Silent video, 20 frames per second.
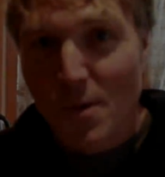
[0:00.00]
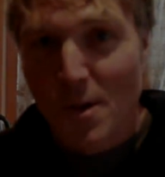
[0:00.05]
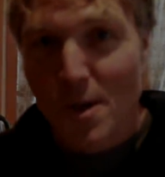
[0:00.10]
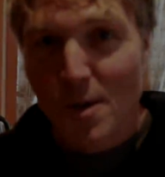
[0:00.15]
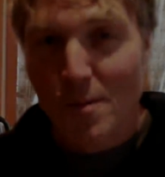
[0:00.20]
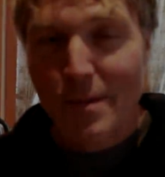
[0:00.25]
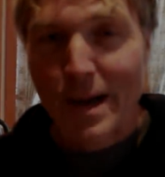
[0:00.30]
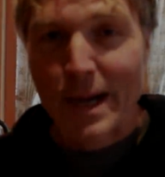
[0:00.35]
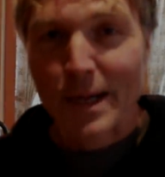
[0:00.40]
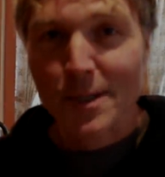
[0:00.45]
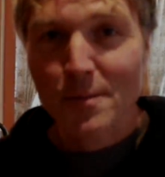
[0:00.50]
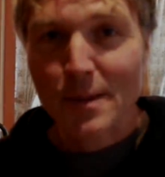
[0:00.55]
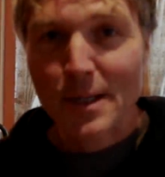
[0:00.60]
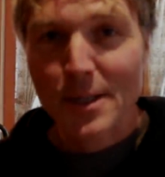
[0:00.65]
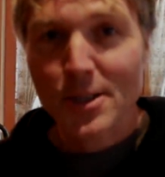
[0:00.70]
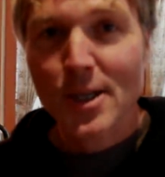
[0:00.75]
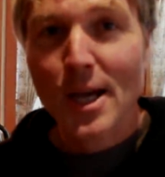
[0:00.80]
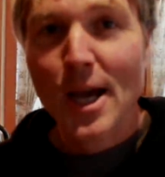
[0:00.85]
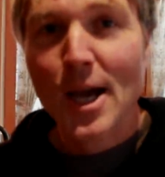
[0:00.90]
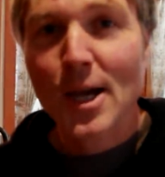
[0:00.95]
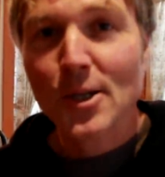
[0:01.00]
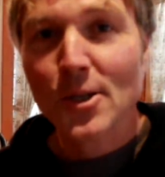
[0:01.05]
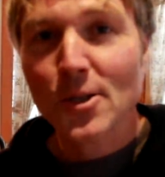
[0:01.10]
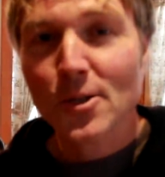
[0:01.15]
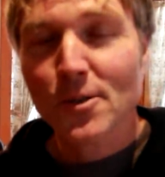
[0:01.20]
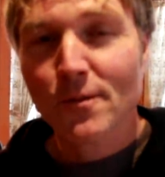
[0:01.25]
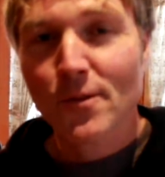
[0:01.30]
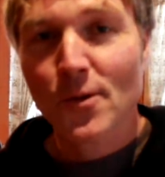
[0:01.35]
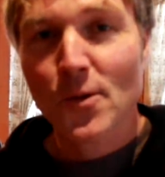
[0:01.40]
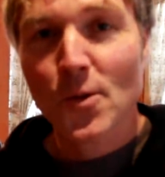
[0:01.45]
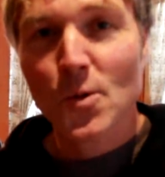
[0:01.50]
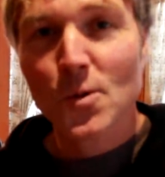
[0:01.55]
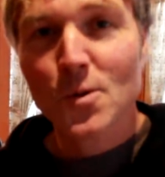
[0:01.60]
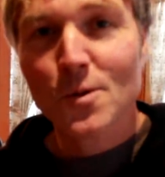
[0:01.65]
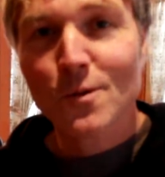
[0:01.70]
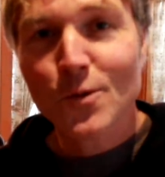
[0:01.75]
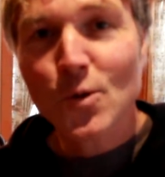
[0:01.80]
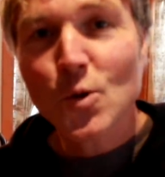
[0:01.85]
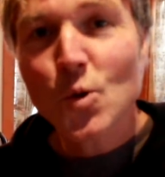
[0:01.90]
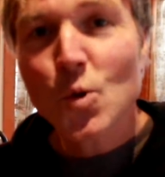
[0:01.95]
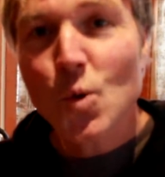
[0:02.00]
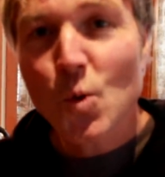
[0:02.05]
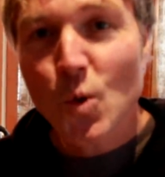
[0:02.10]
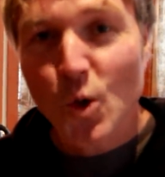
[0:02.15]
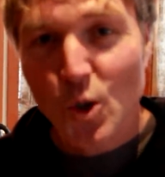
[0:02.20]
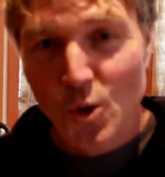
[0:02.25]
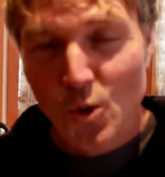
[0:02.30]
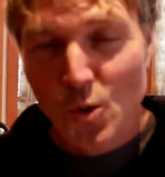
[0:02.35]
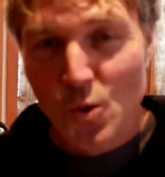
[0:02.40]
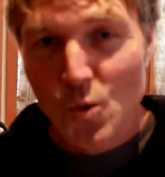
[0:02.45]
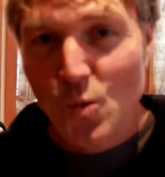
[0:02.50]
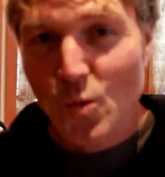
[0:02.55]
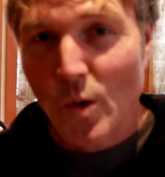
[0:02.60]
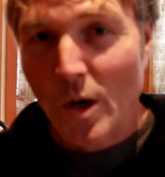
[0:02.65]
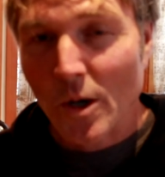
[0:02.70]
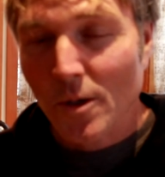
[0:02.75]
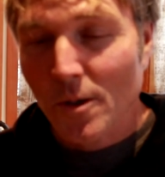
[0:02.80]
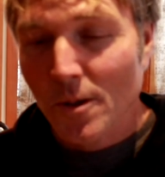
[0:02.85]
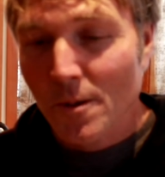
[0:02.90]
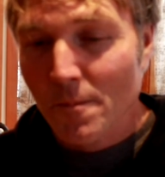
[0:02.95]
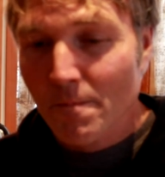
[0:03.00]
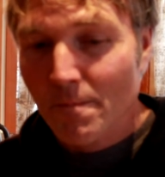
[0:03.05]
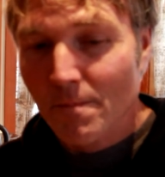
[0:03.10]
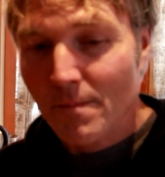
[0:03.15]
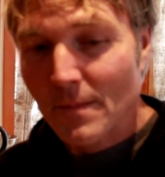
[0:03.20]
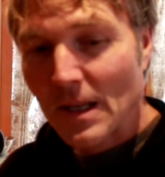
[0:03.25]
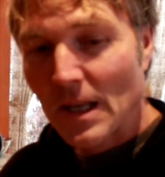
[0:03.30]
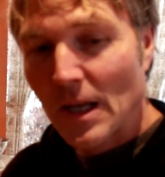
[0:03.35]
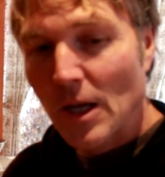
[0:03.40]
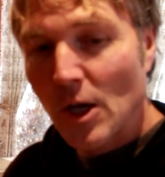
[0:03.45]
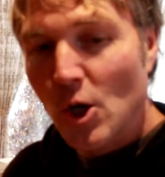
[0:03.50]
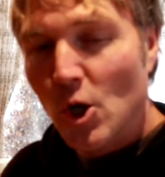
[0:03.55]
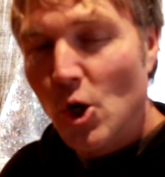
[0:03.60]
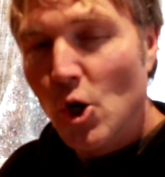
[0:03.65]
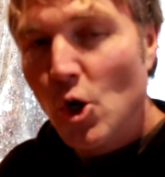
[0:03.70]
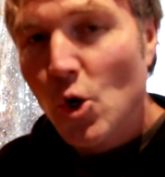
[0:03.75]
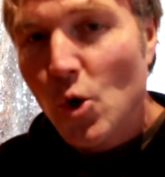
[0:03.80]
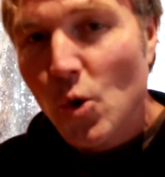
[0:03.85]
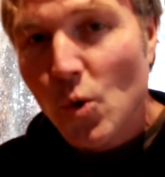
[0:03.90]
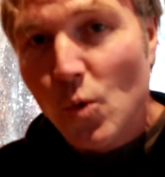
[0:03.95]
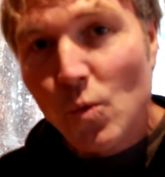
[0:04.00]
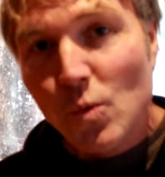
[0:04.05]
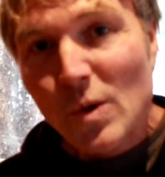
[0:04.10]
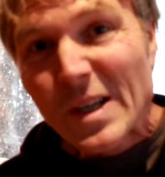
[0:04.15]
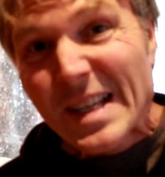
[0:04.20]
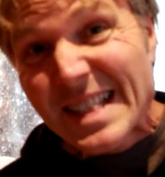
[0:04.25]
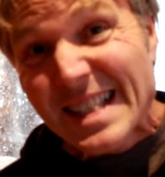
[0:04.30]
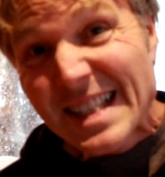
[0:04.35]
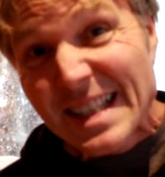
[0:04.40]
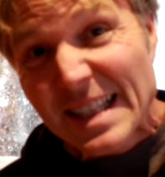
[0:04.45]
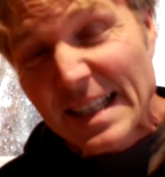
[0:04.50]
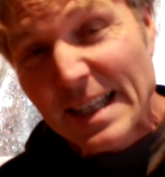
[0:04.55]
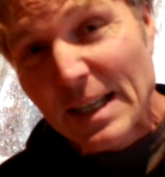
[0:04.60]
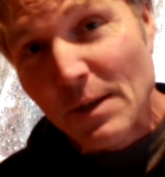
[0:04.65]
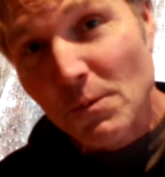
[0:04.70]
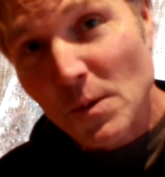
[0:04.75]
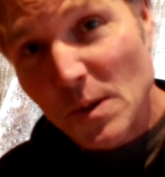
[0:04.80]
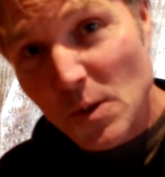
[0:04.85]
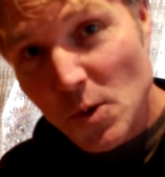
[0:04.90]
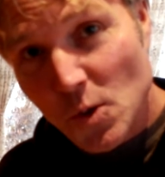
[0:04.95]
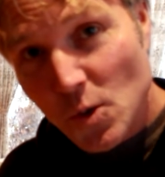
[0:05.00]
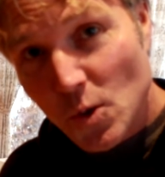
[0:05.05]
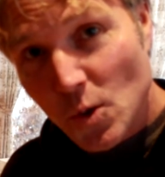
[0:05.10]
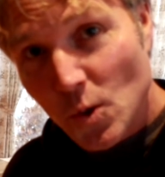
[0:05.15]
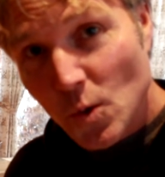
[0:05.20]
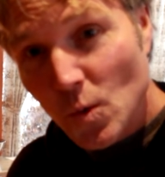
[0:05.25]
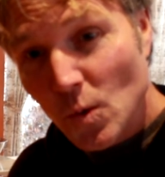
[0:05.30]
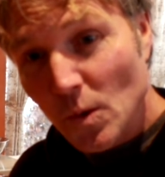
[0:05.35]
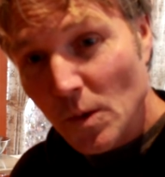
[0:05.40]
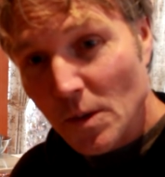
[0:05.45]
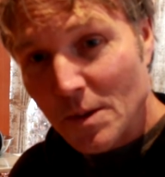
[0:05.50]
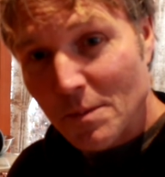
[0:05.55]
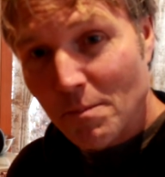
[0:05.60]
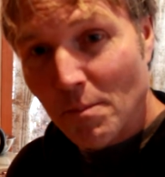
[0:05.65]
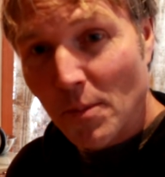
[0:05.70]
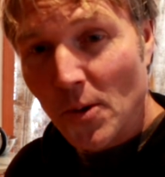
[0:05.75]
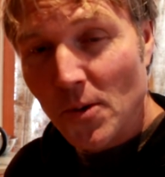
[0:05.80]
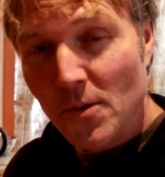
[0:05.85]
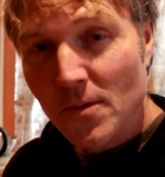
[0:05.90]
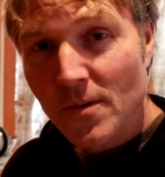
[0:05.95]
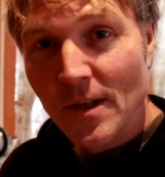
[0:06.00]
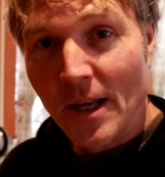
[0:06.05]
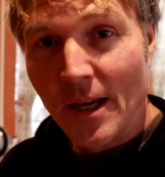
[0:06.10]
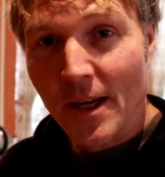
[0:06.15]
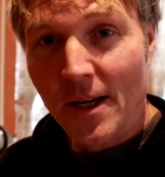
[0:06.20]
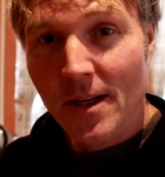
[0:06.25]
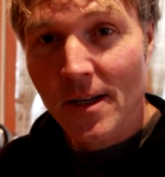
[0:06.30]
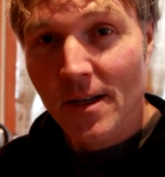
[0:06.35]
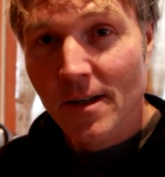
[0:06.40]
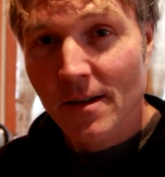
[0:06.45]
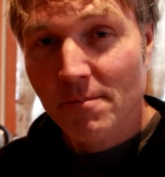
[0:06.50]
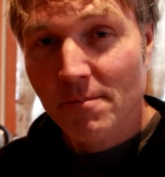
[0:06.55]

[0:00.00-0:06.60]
welcome back to my channel. For those of you who are new, welcome. Recently it was Tula's birthday.